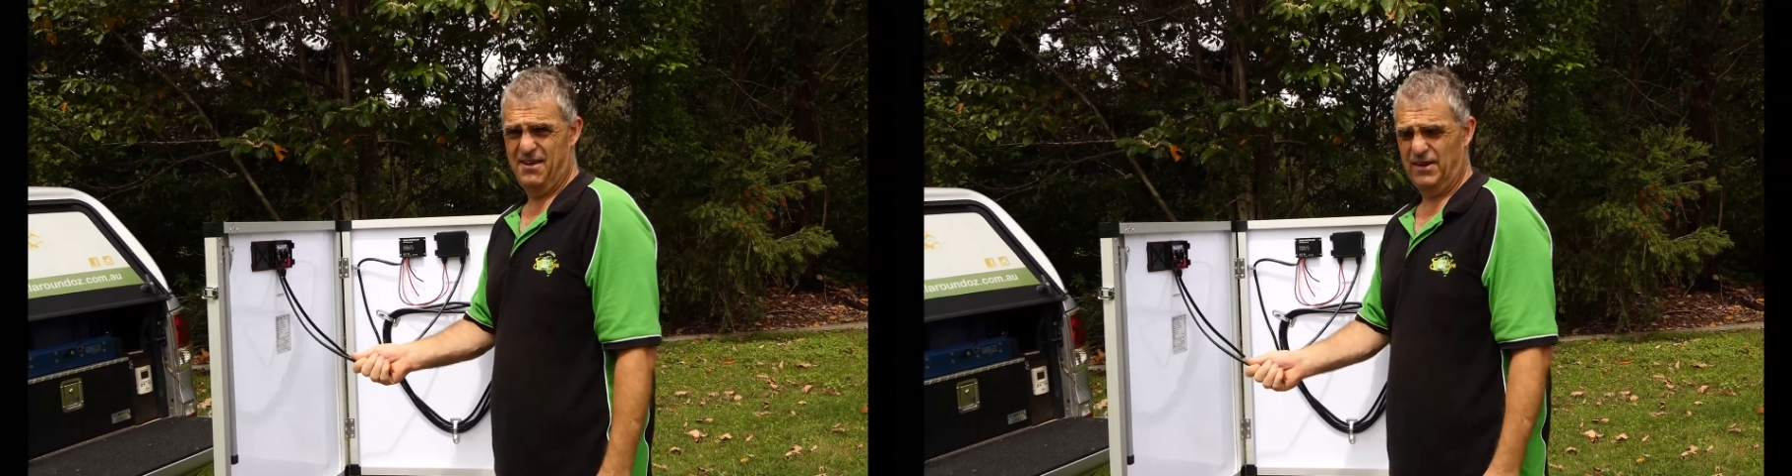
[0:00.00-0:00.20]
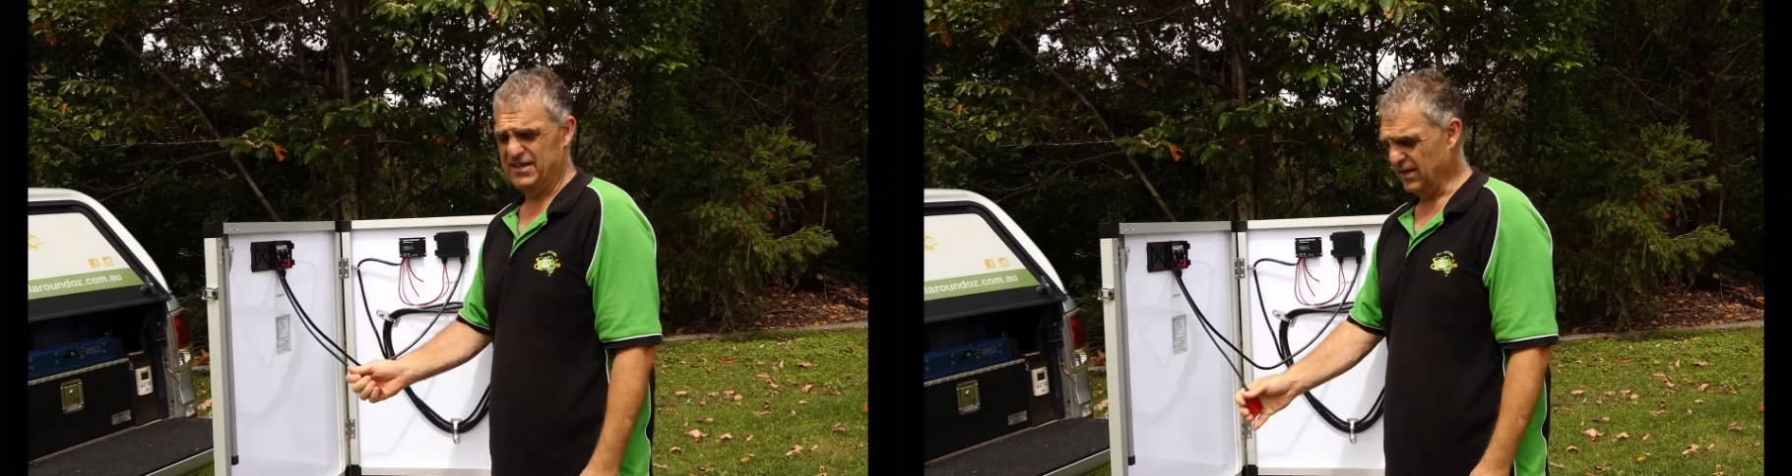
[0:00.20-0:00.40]

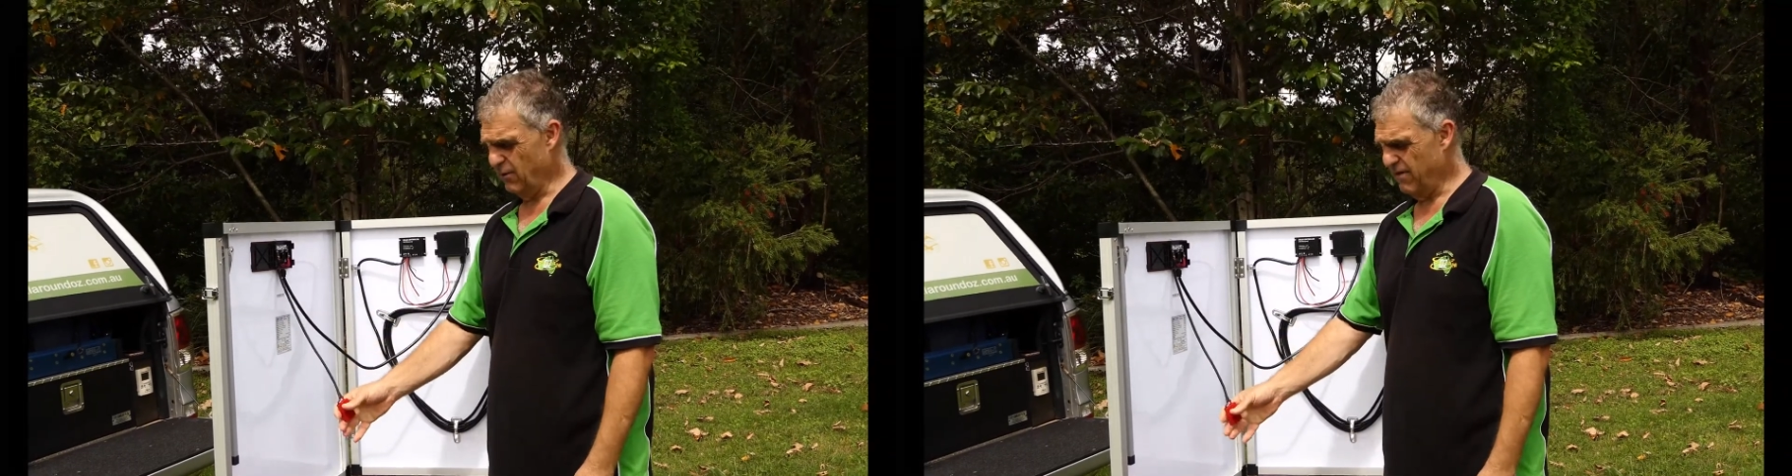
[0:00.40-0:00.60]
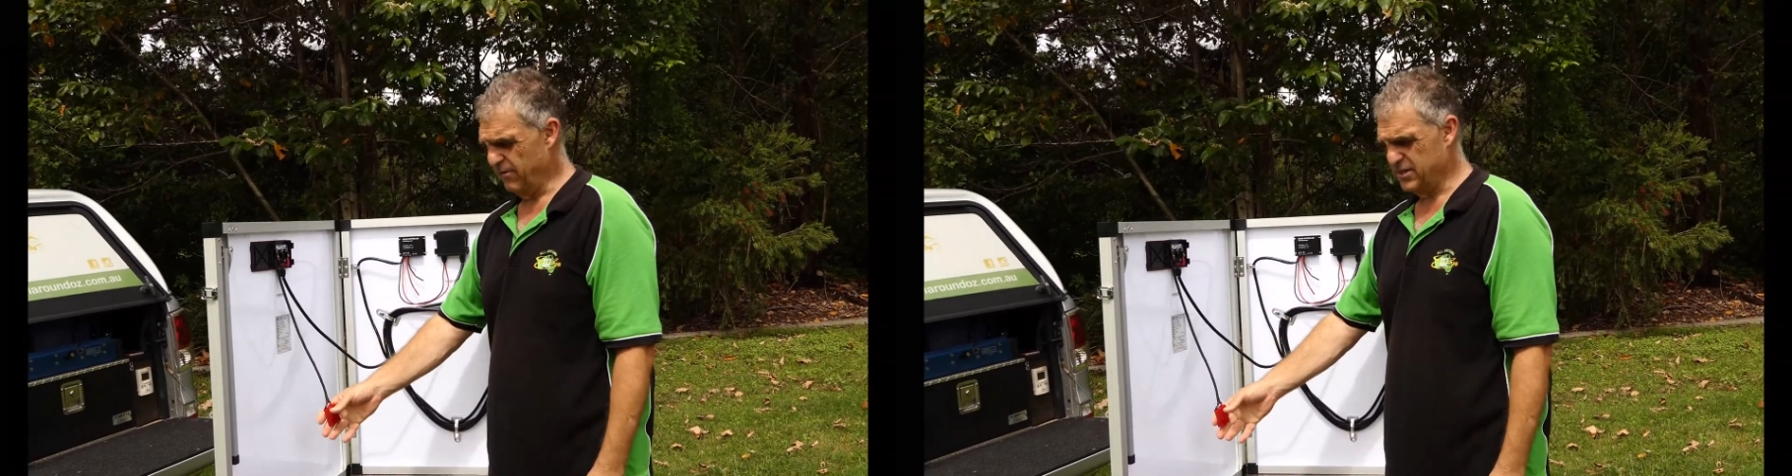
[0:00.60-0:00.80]
they're facing
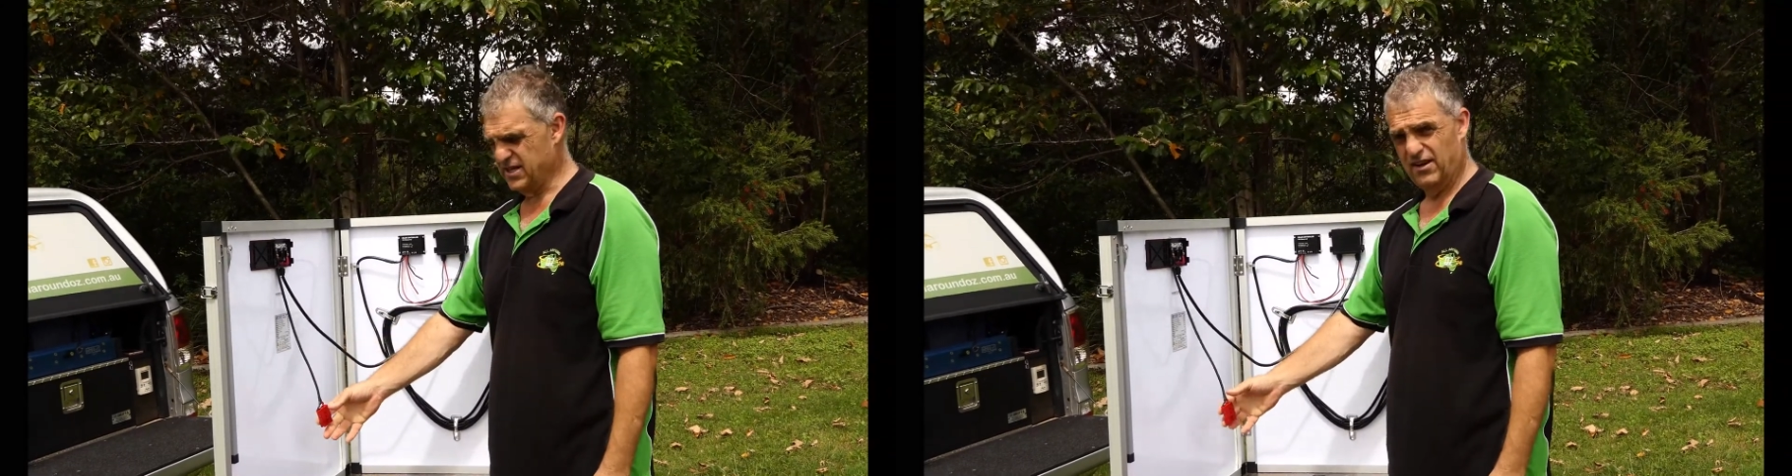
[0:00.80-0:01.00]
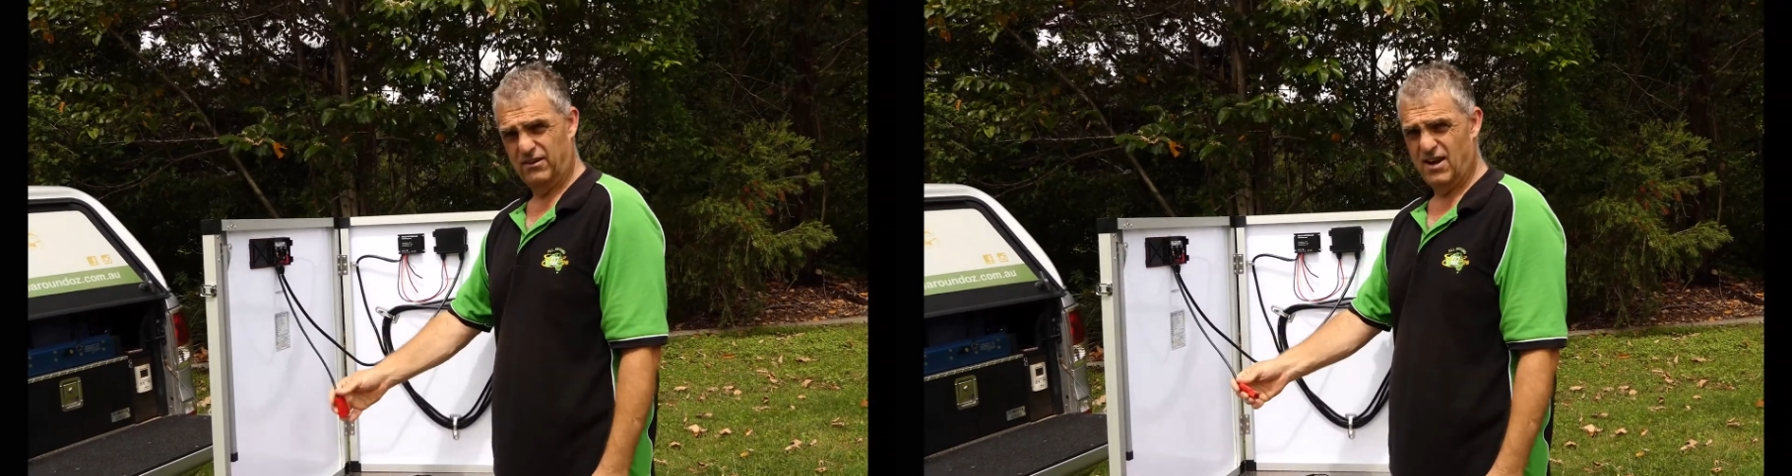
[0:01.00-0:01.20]
away from the
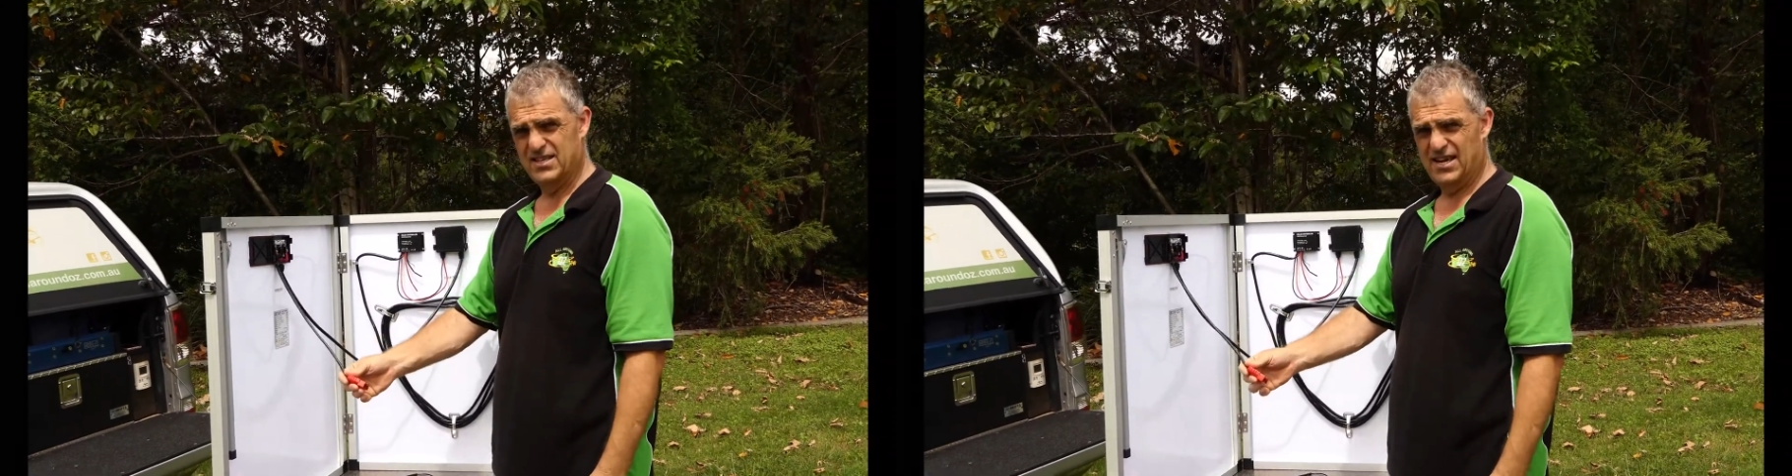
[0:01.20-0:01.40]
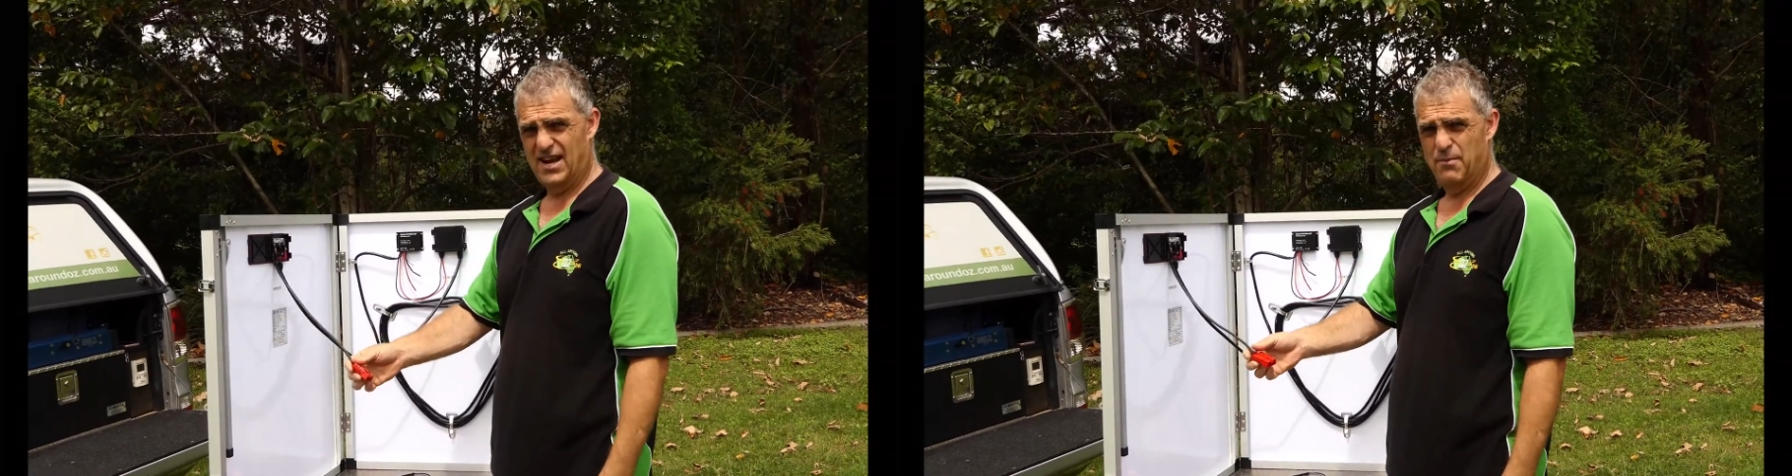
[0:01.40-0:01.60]
sun.
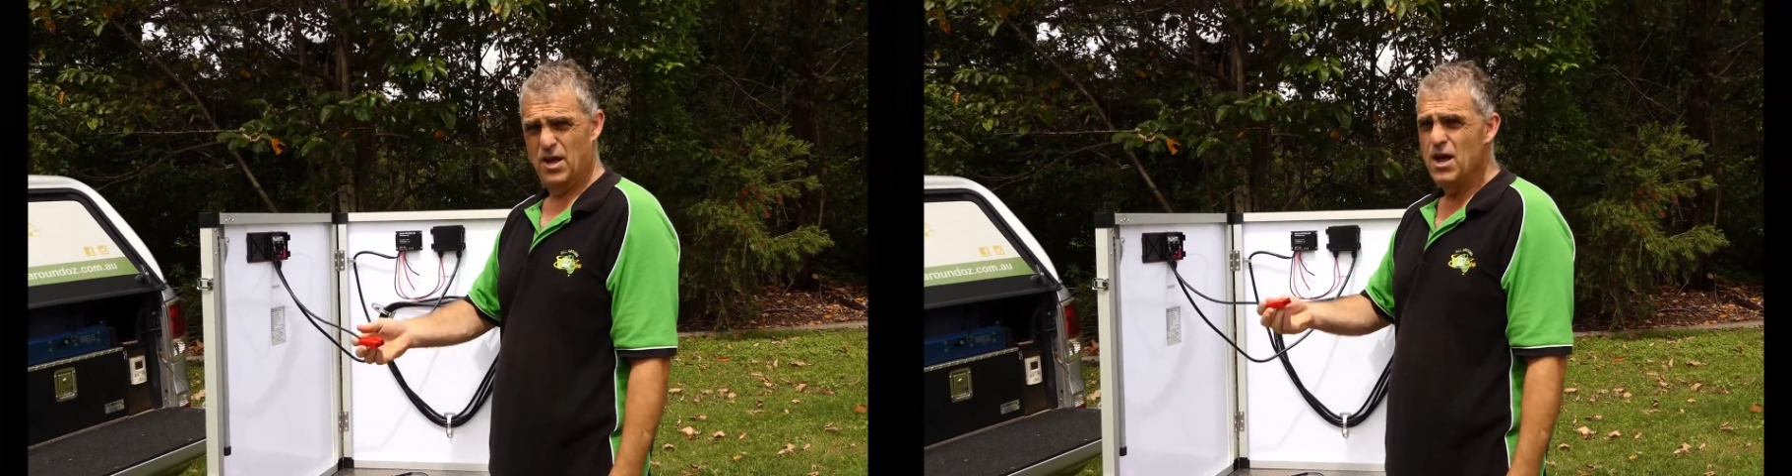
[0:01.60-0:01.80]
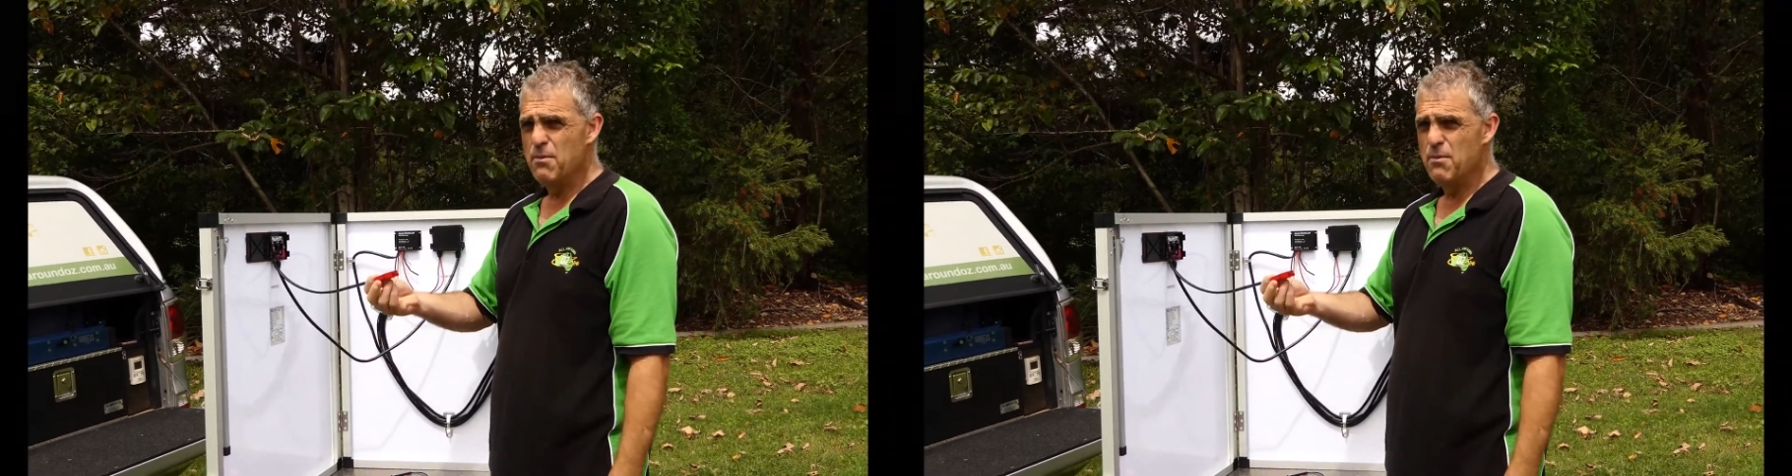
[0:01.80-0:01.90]
Great setup.